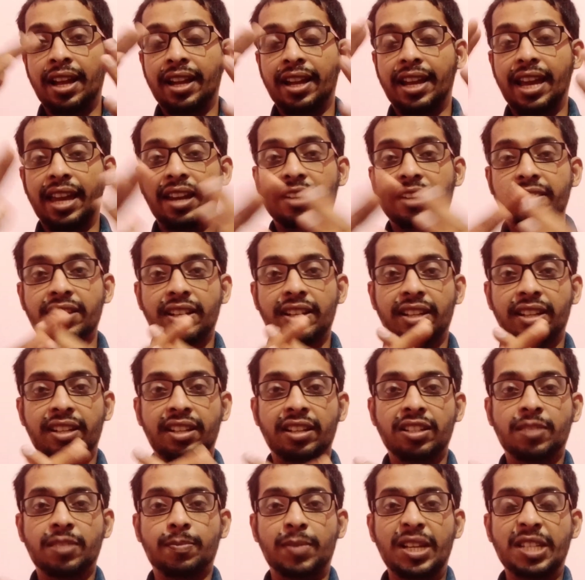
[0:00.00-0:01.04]
career
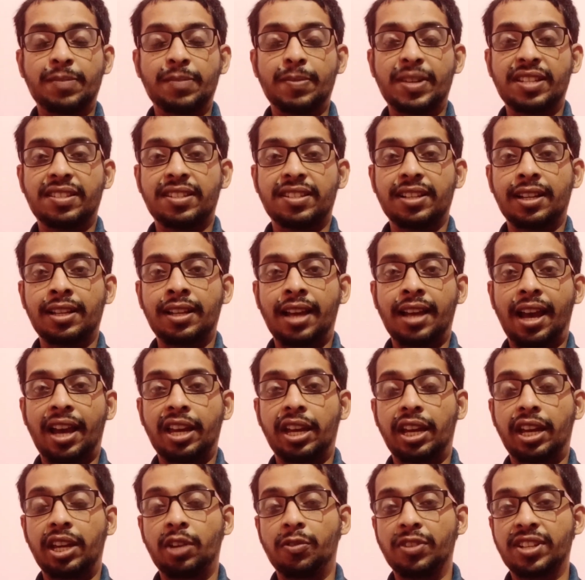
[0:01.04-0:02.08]
centers, placement cell and
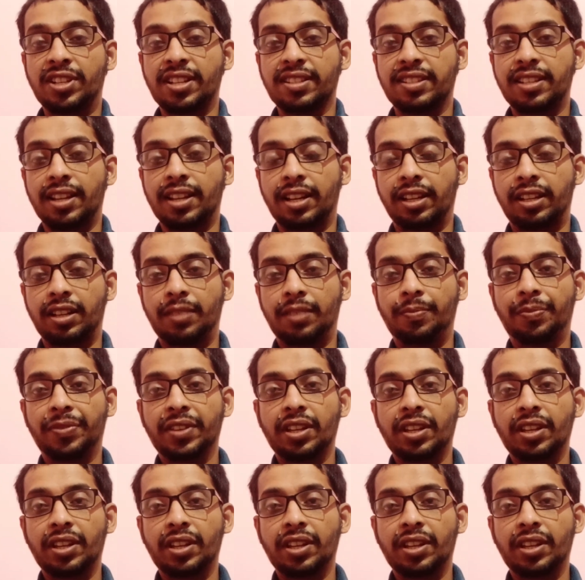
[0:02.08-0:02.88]
innovation center.